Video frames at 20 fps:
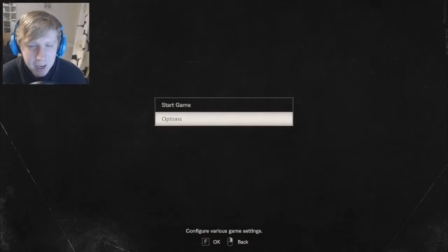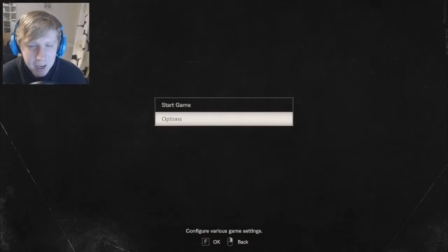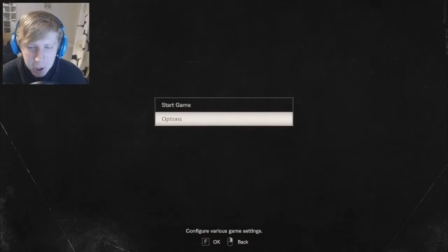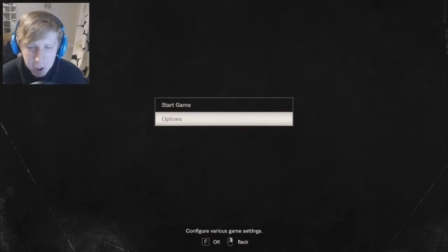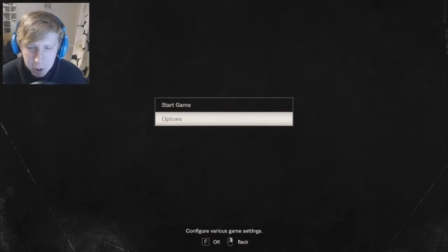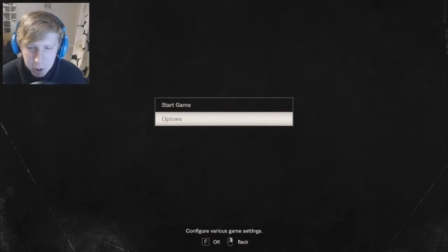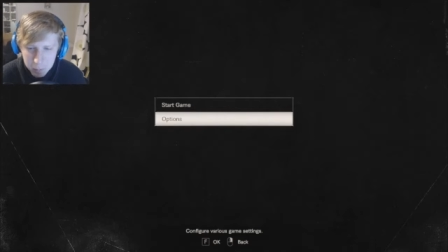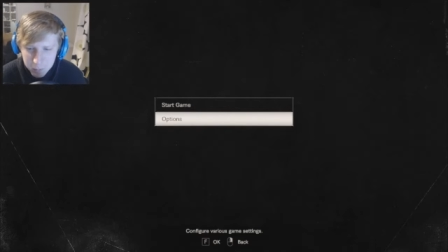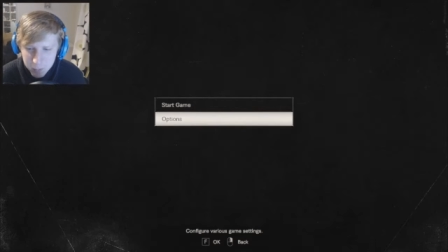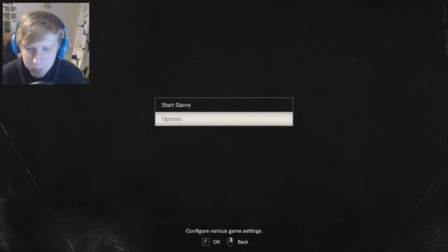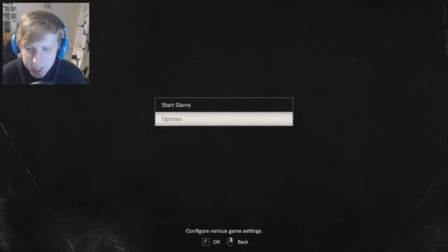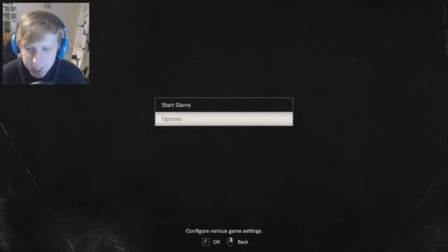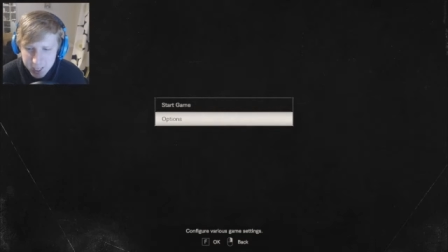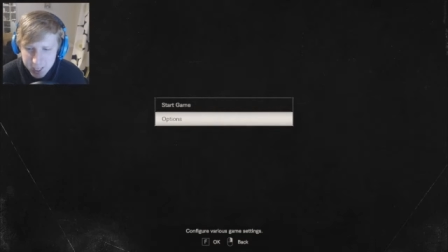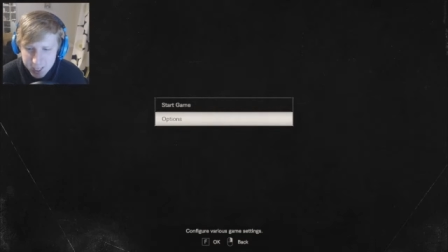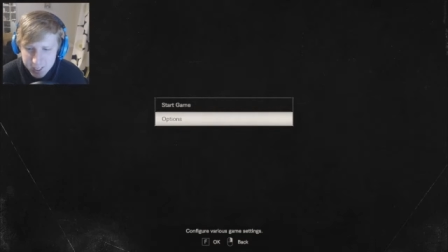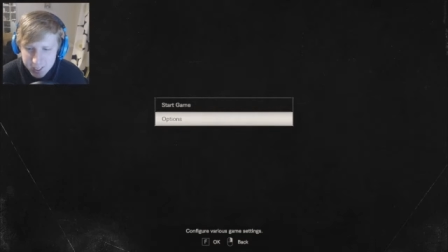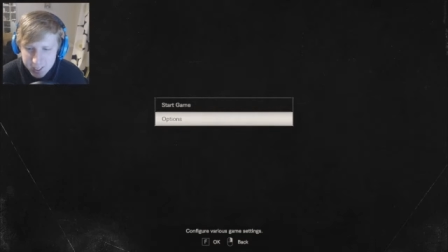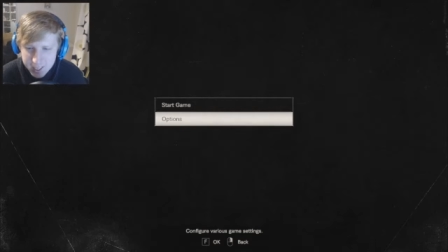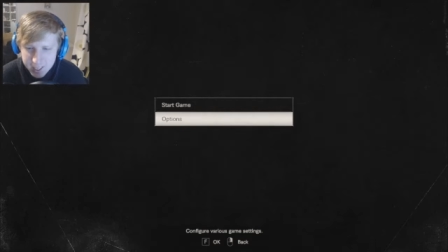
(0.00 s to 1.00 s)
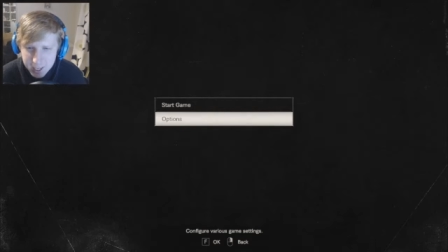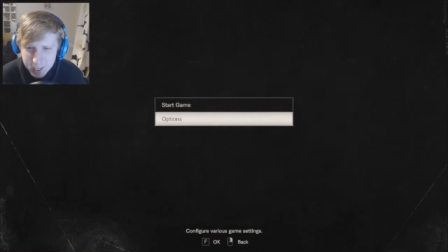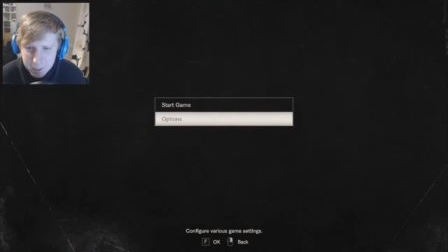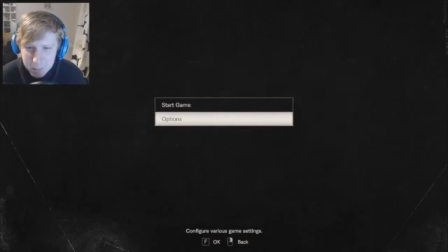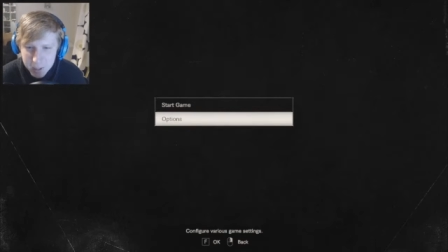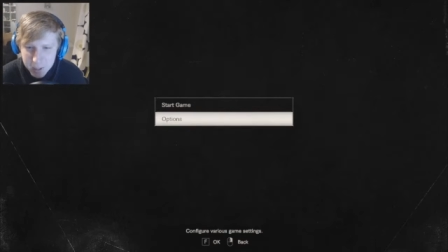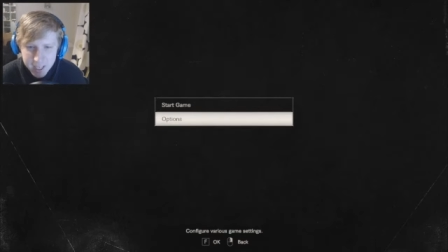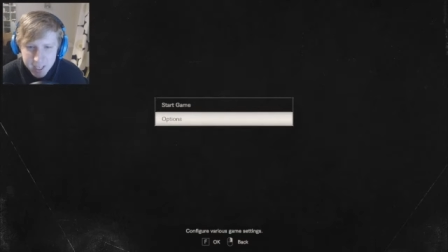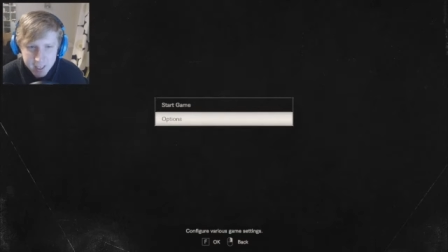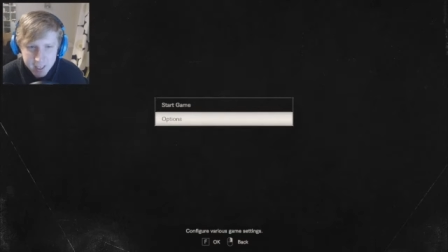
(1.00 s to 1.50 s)
Hopefully uh, this is gonna
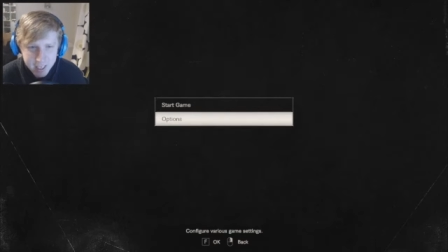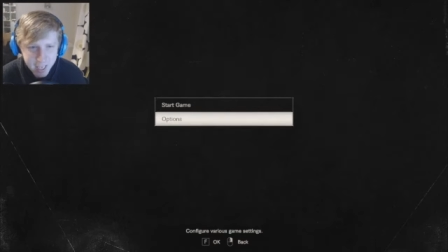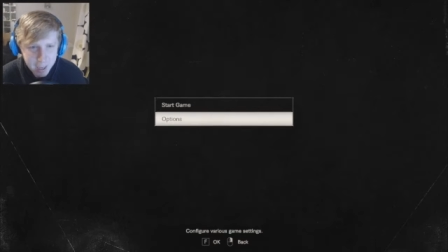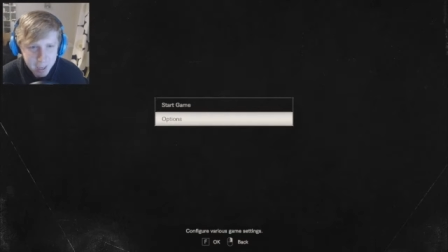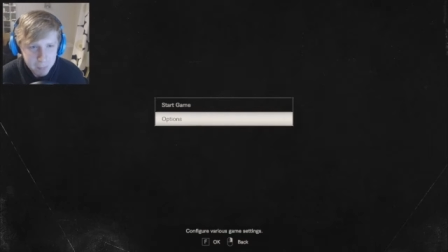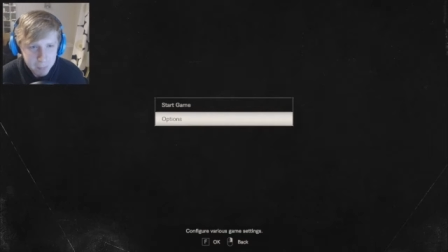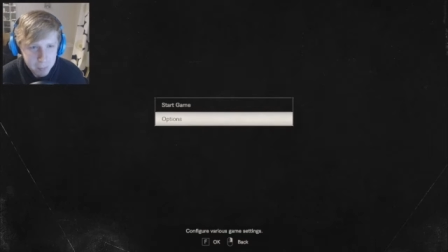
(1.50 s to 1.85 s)
be a good game.